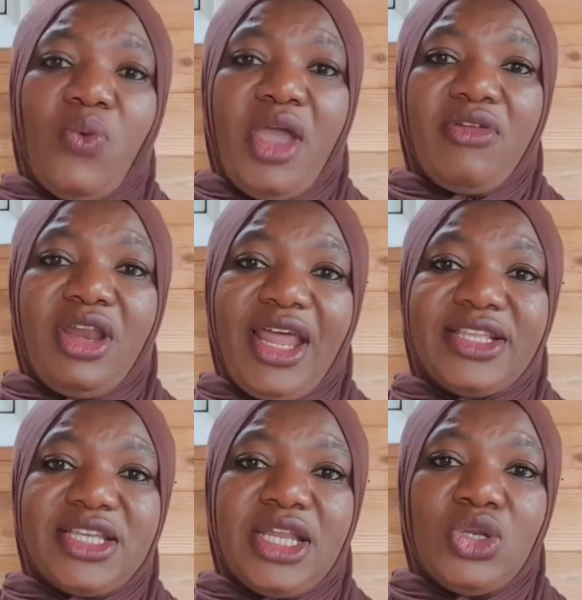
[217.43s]
by
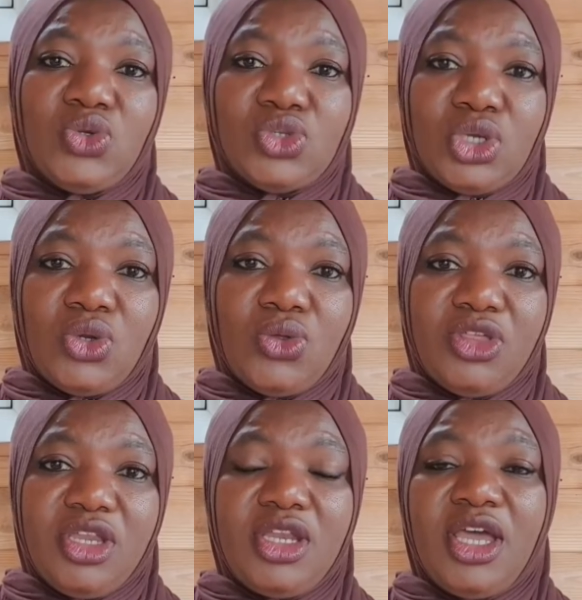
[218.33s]
wearing light and loose
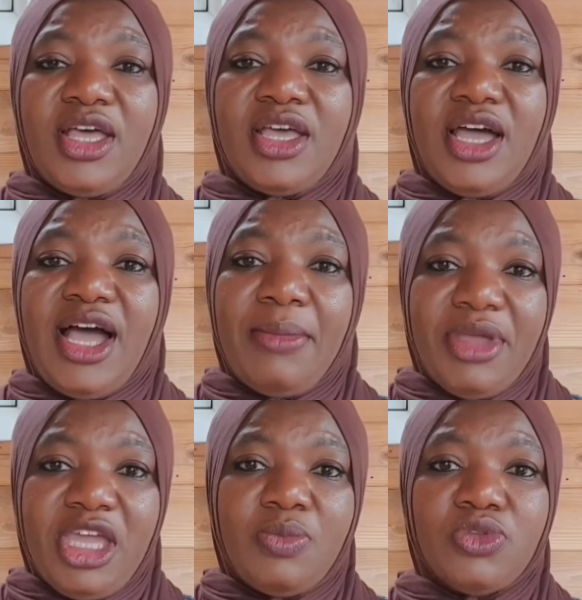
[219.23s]
clothing,
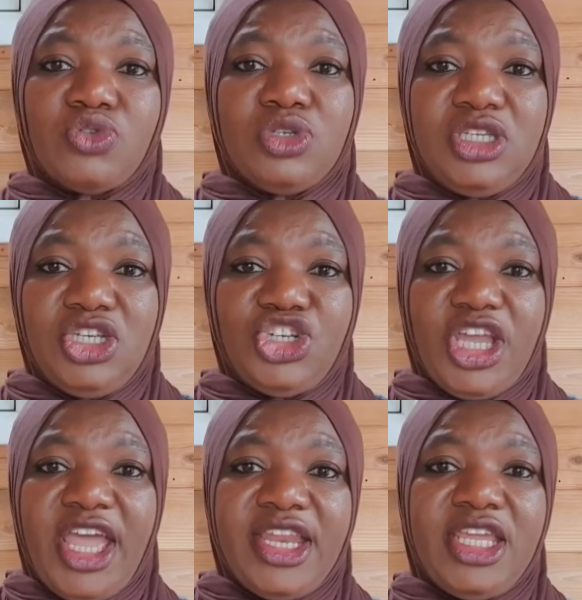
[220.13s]
I'm able to
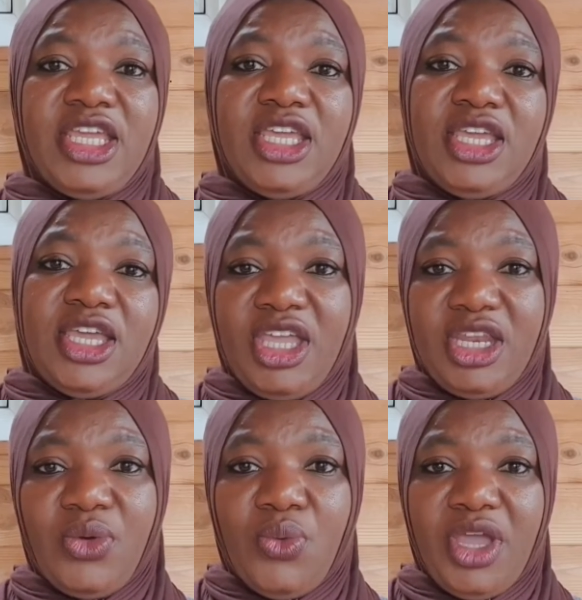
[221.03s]
ditch any
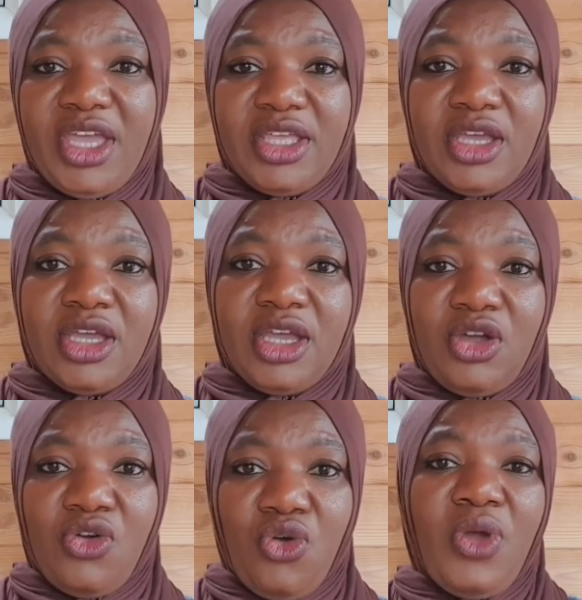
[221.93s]
innerwear.
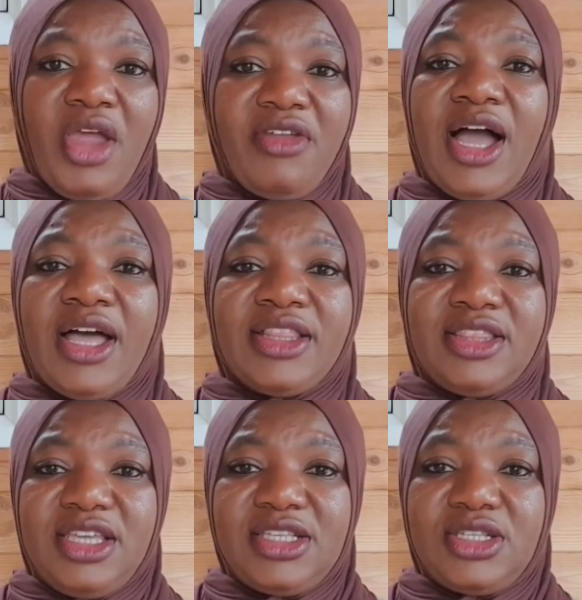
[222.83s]

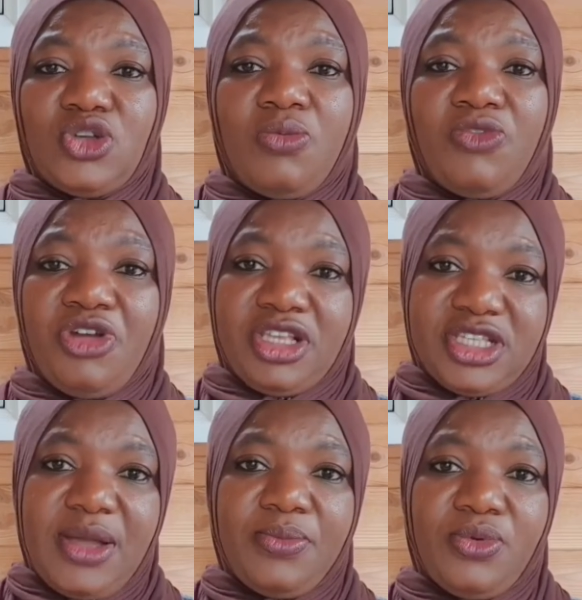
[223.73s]
This top, for
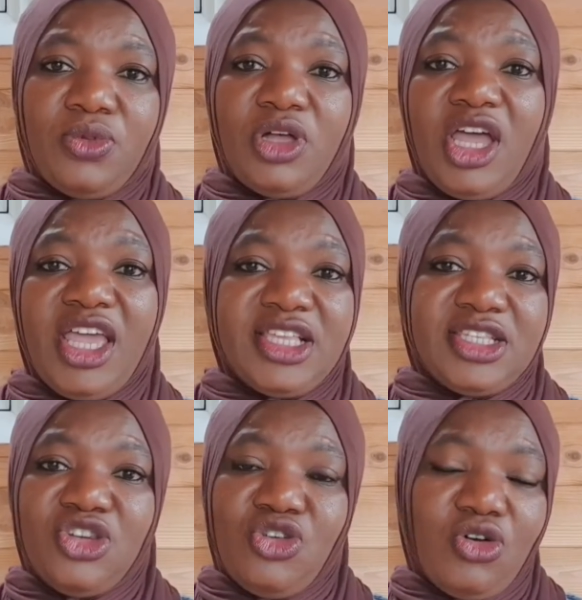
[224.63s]
example,
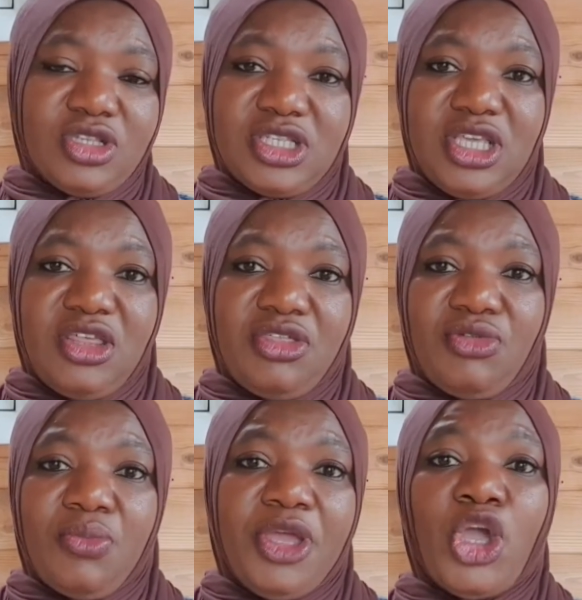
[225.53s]
is not
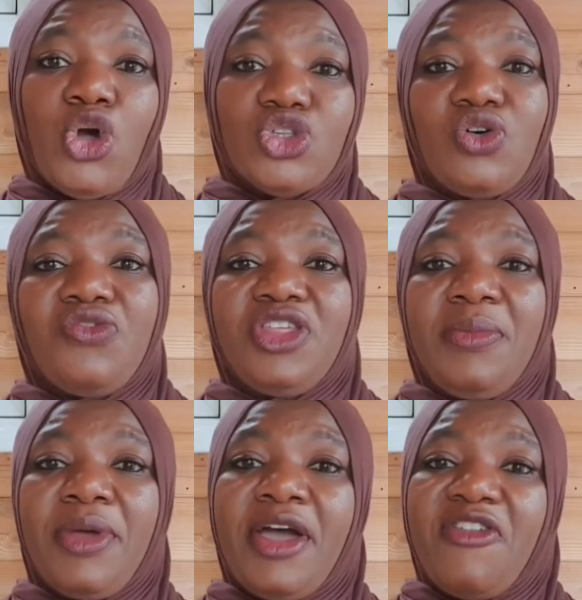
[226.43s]
see-through because
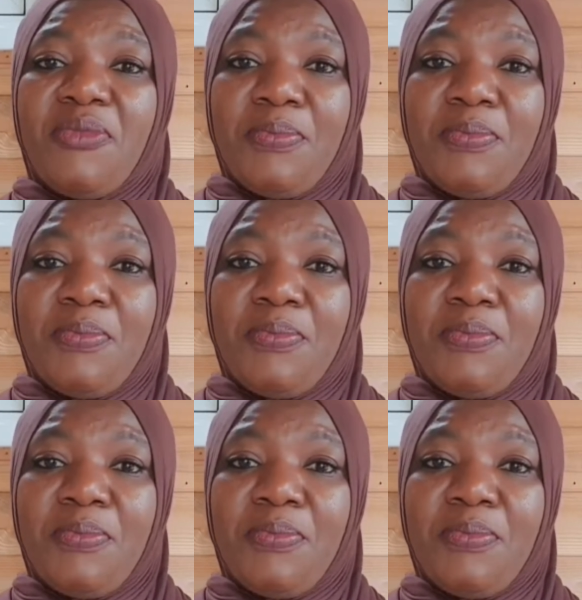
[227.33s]
of the